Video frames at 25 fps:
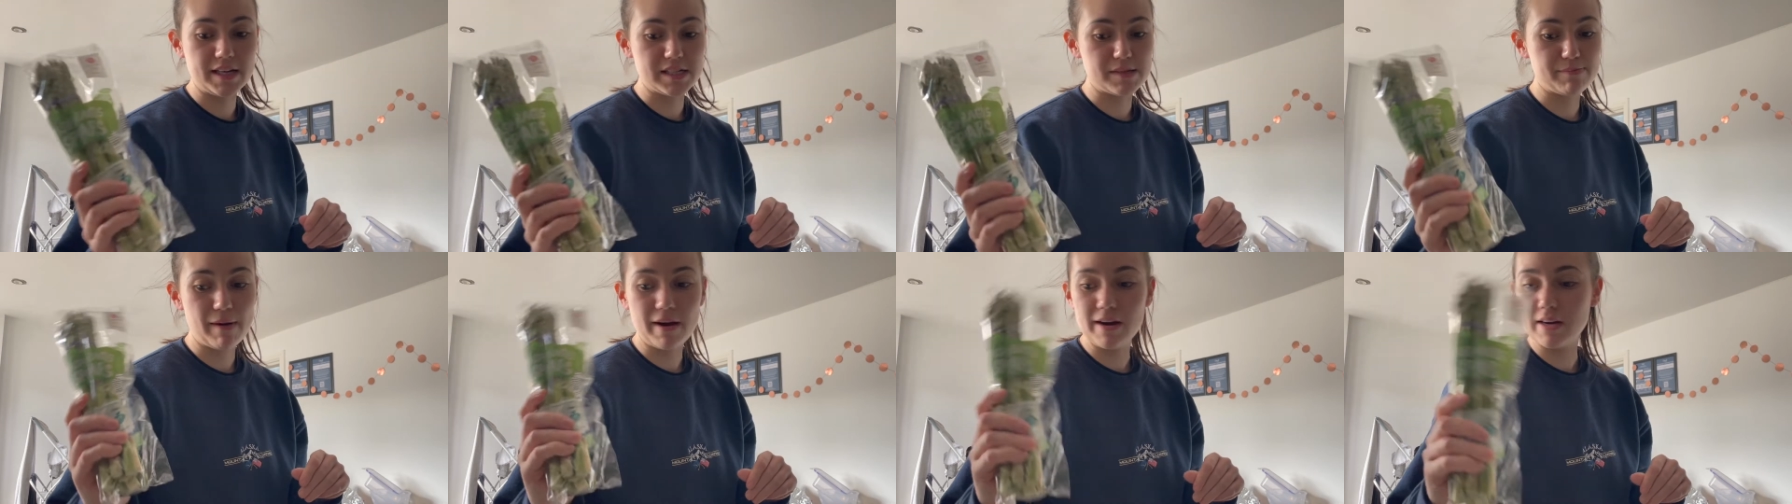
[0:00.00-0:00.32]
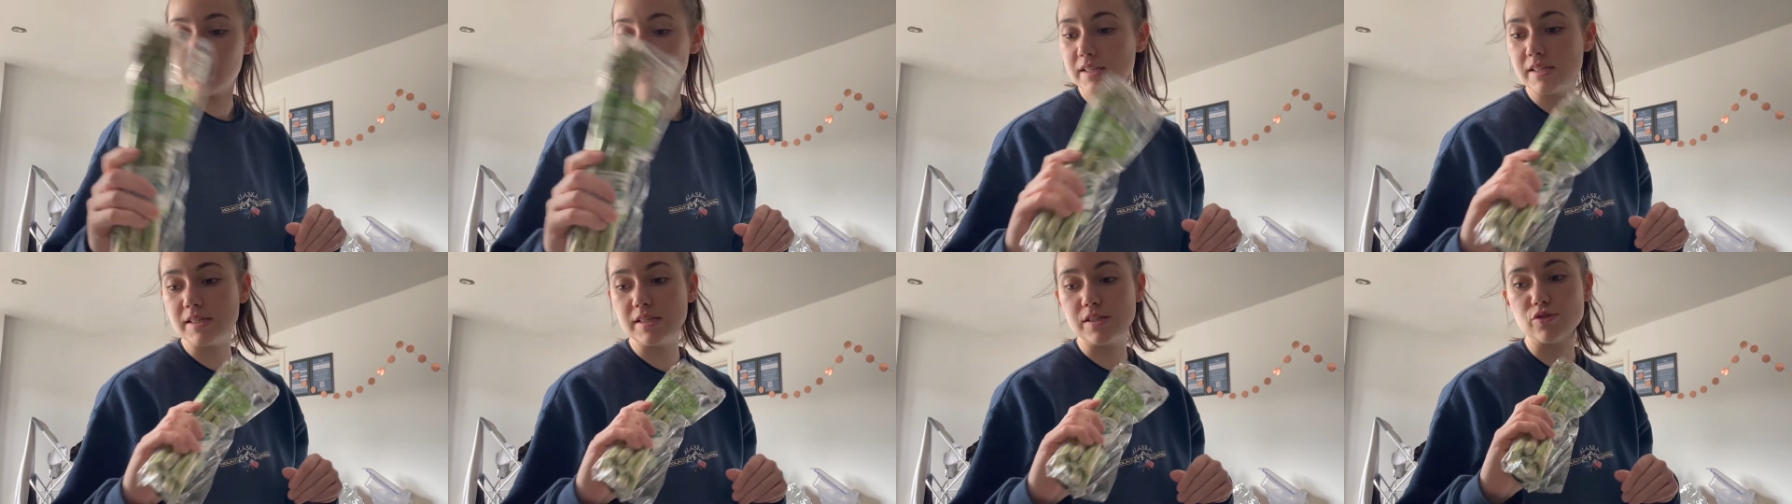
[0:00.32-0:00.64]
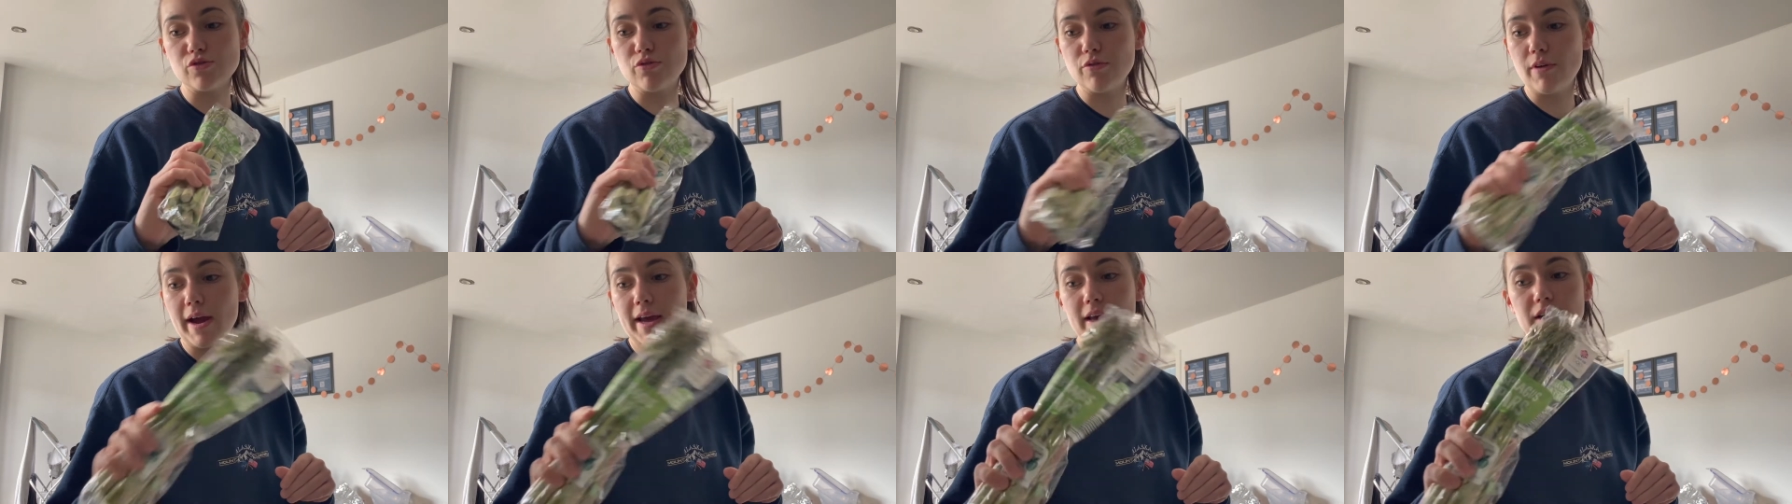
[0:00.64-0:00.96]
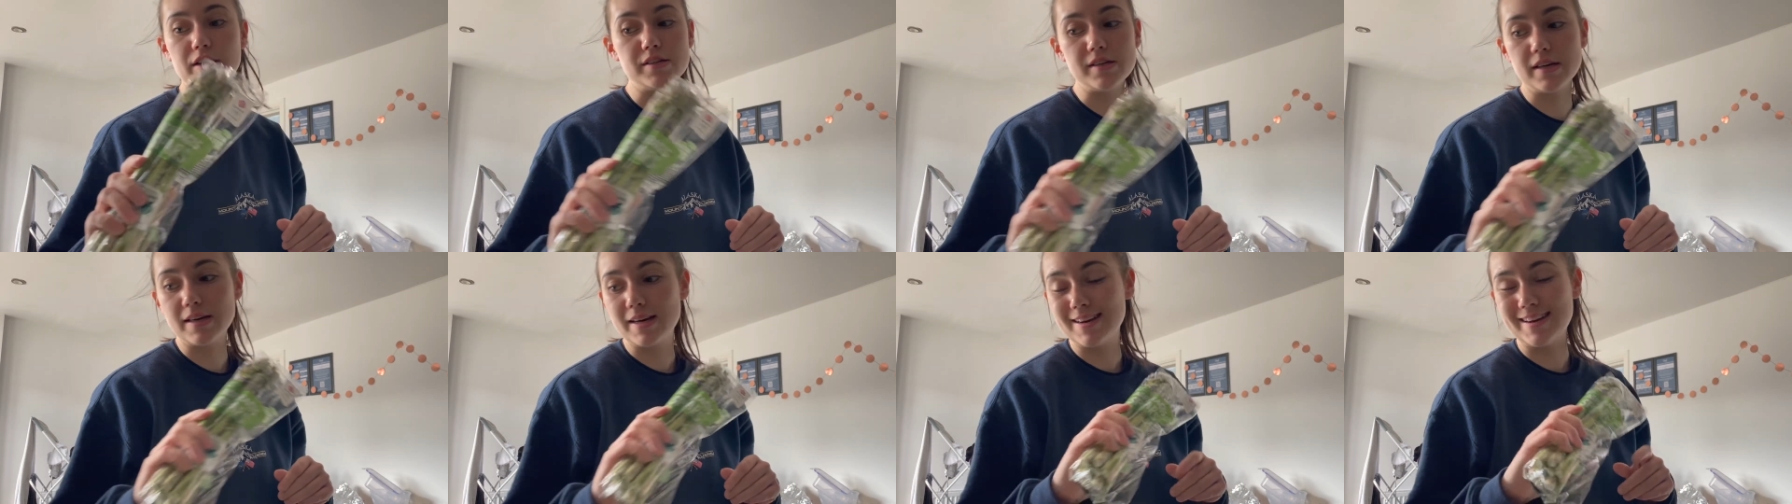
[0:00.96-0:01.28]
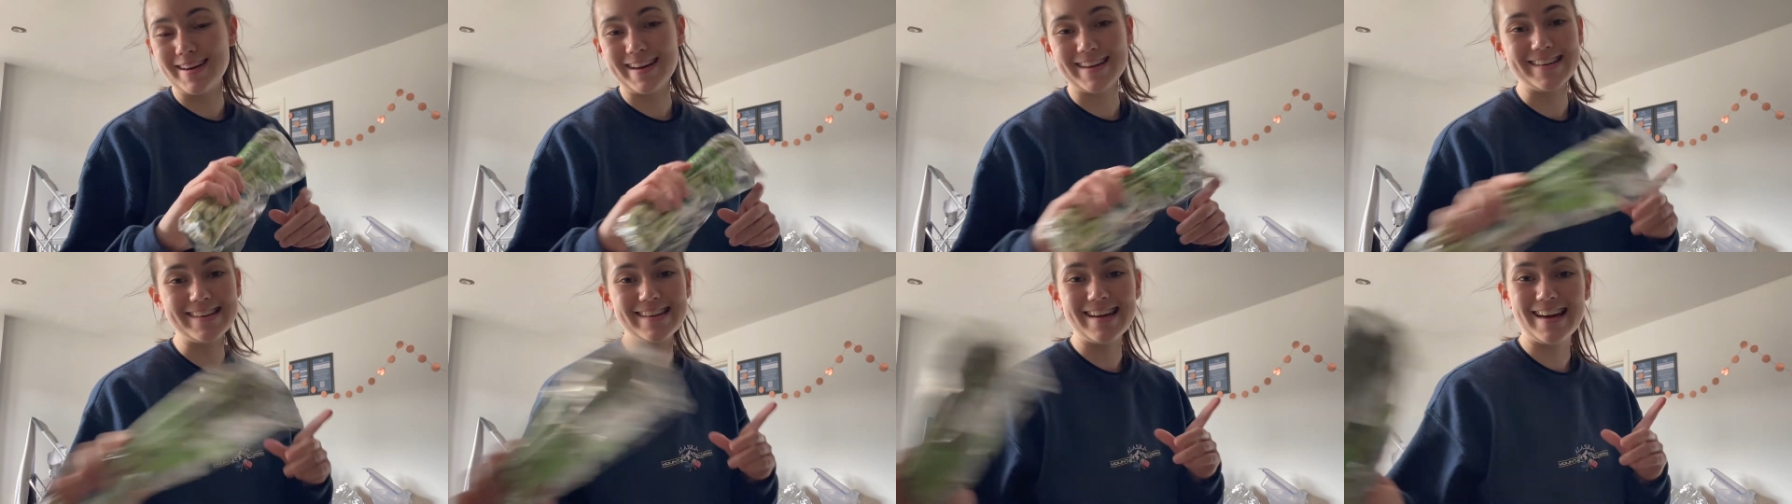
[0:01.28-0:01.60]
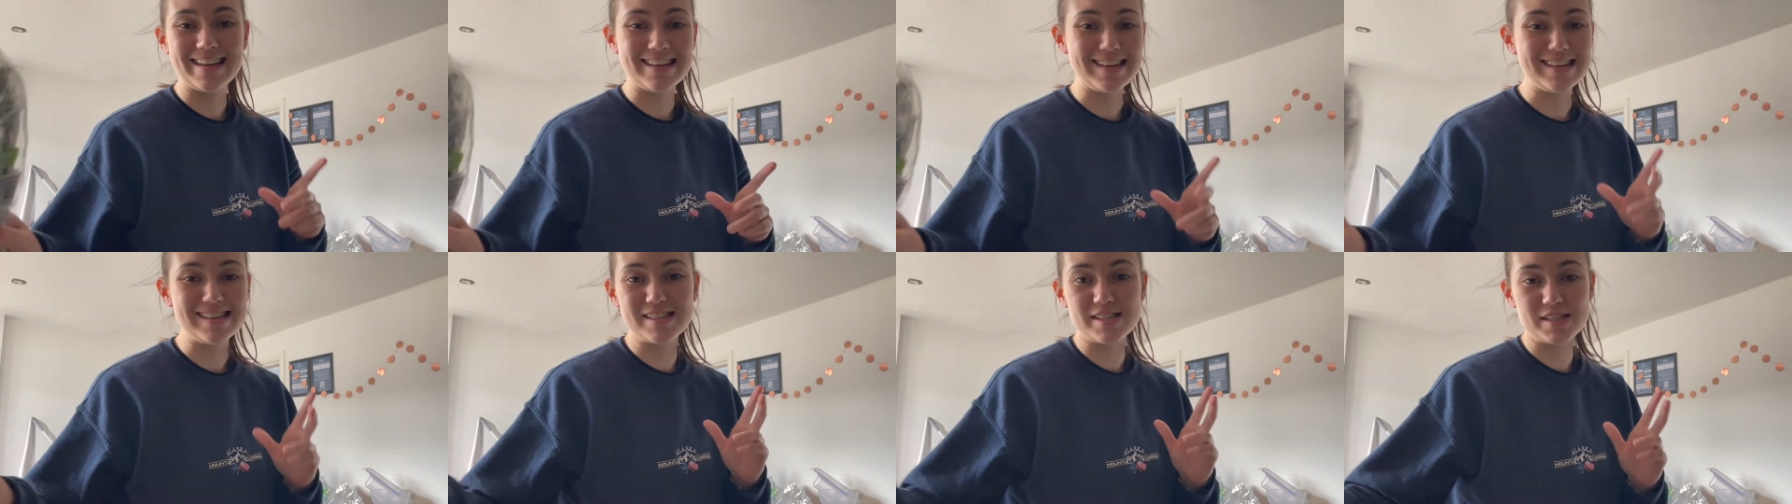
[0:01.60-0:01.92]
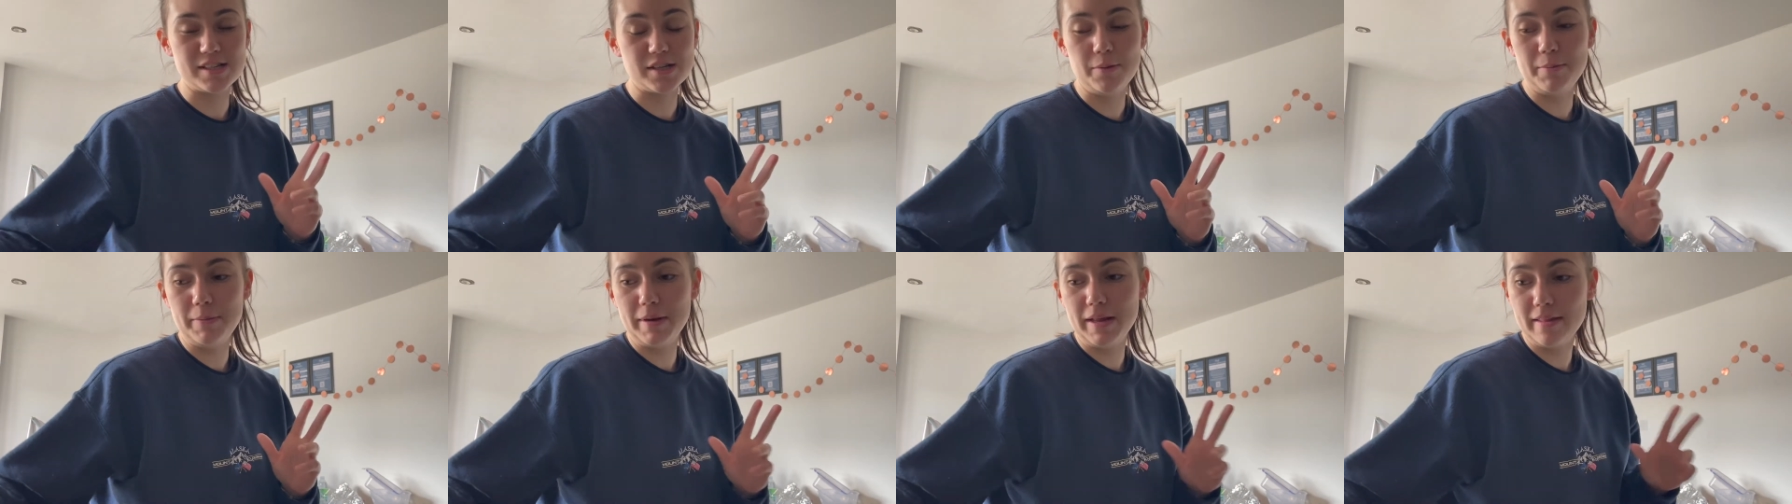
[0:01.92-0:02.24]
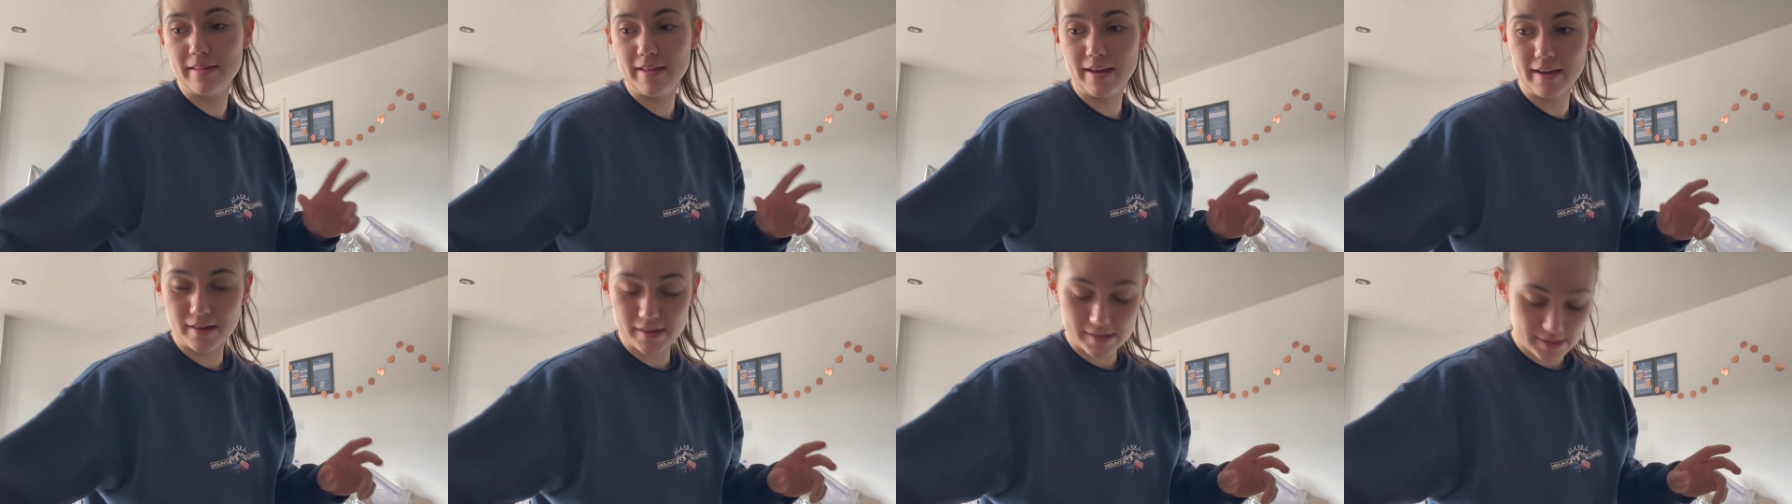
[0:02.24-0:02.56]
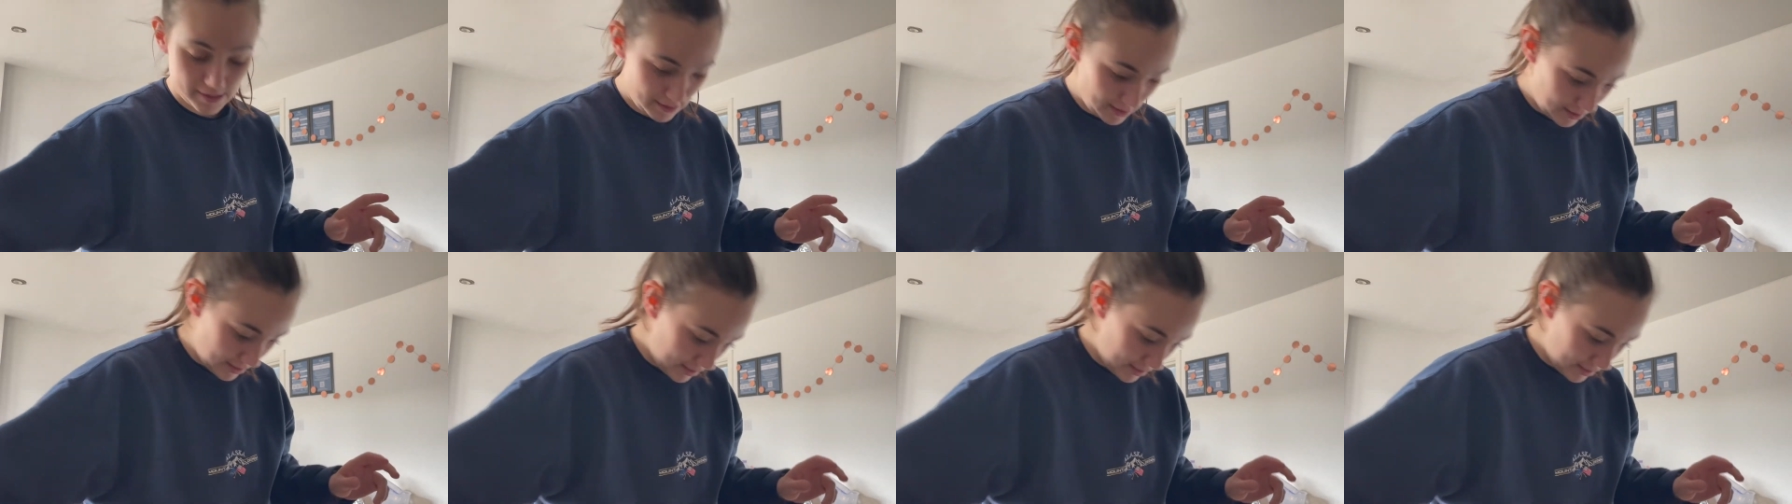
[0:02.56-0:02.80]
Asparagus is great because you can get, add it to so many things.